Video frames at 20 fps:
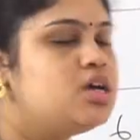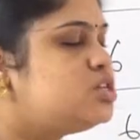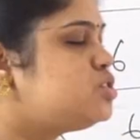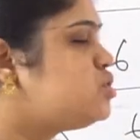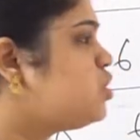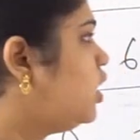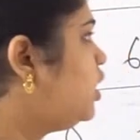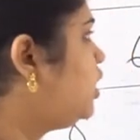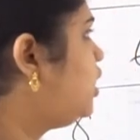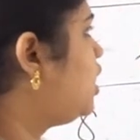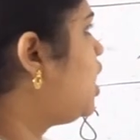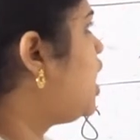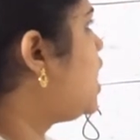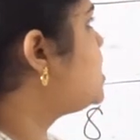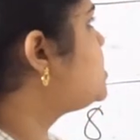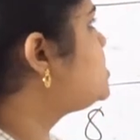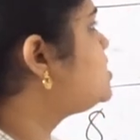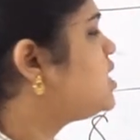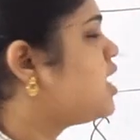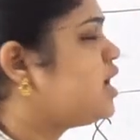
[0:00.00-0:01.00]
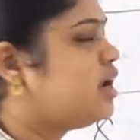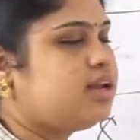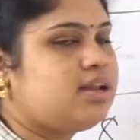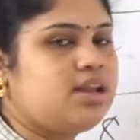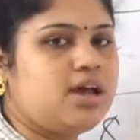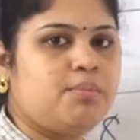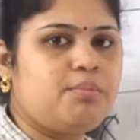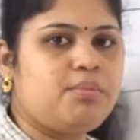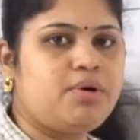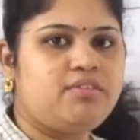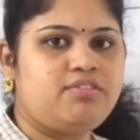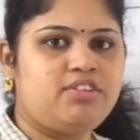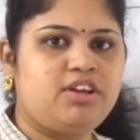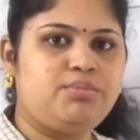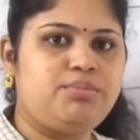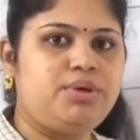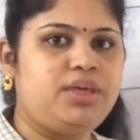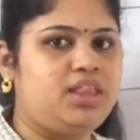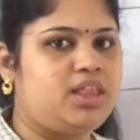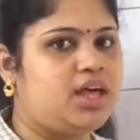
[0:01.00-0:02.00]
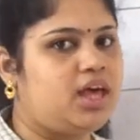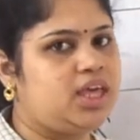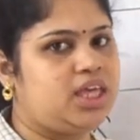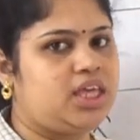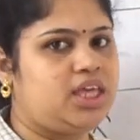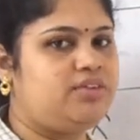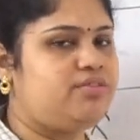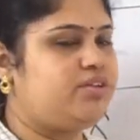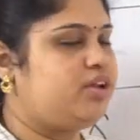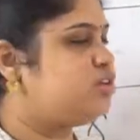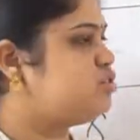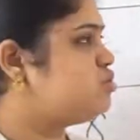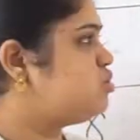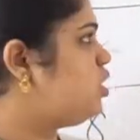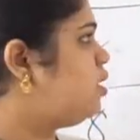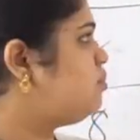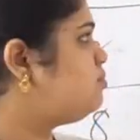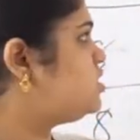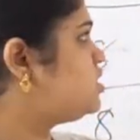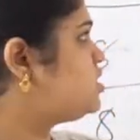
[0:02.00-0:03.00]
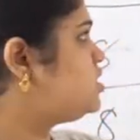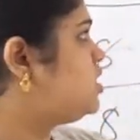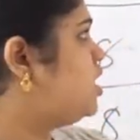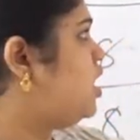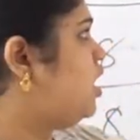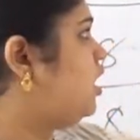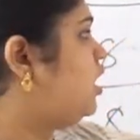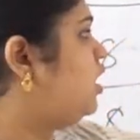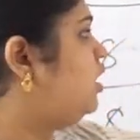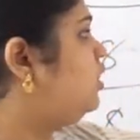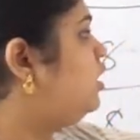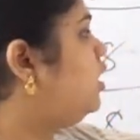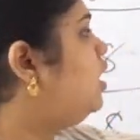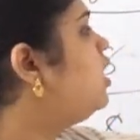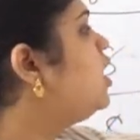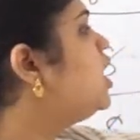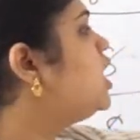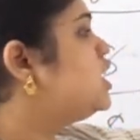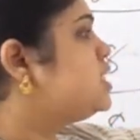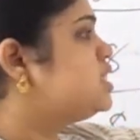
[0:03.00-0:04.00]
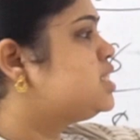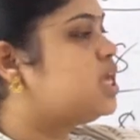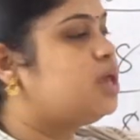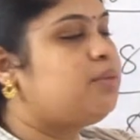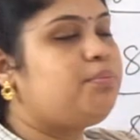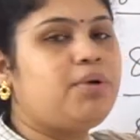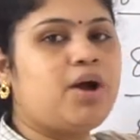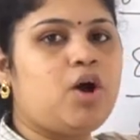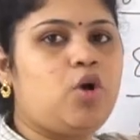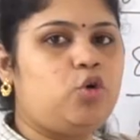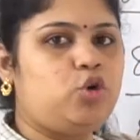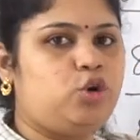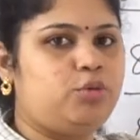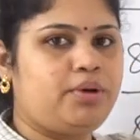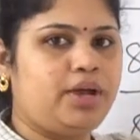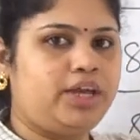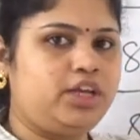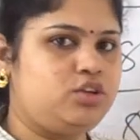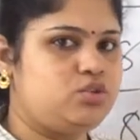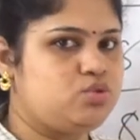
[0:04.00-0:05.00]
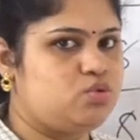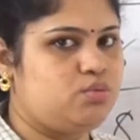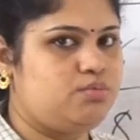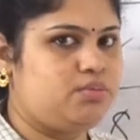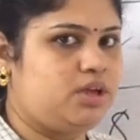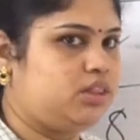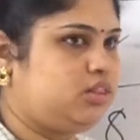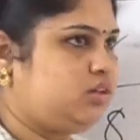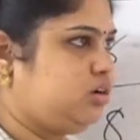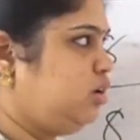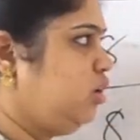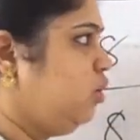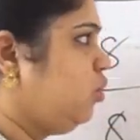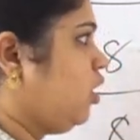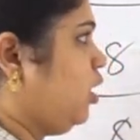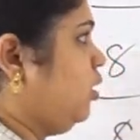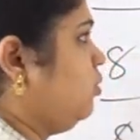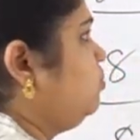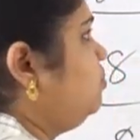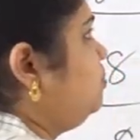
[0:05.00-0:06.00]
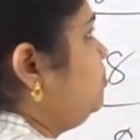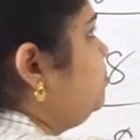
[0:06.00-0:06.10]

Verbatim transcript: So at last their number will be the even. So I am just taking the skip count by 2 method. Okay.